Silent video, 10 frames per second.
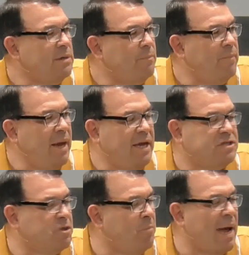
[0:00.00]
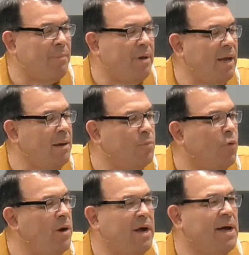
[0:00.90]
man, get your Bible in hand,
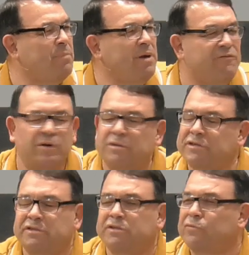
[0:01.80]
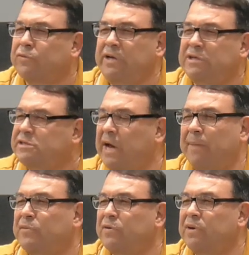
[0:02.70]
read a couple of verses or read a
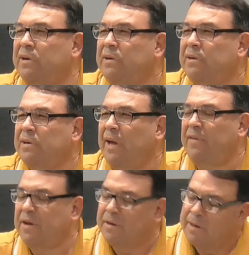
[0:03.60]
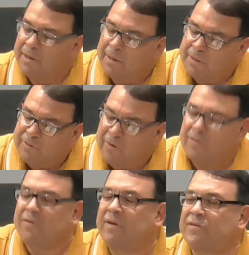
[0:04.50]
chapter, and then
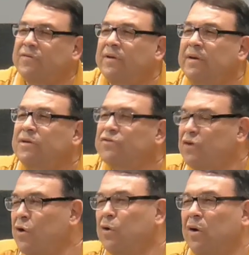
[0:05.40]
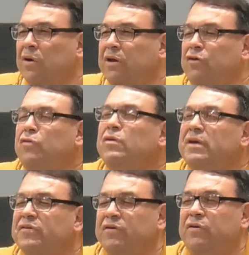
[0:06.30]
turn this song on and you
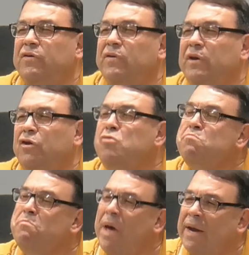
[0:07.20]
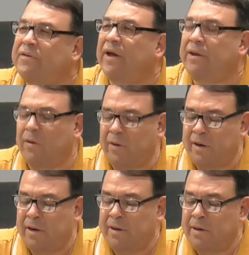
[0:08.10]
listen to it and you meditate on it.
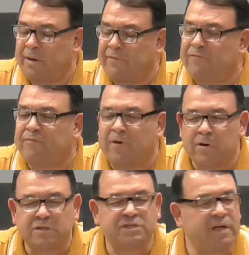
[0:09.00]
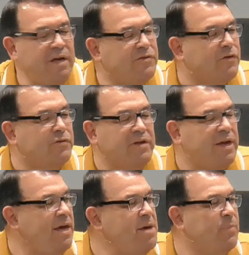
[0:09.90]
First things first,
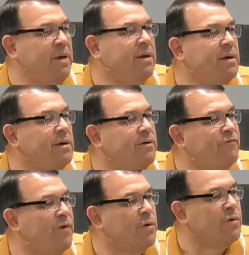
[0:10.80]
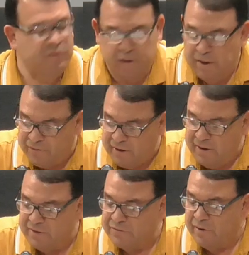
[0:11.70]
keeping first
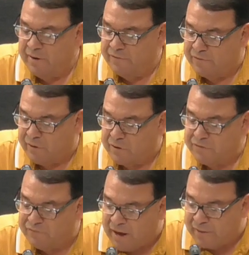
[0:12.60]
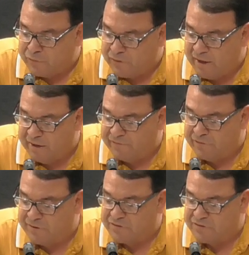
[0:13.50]
things first. Father, thank you for this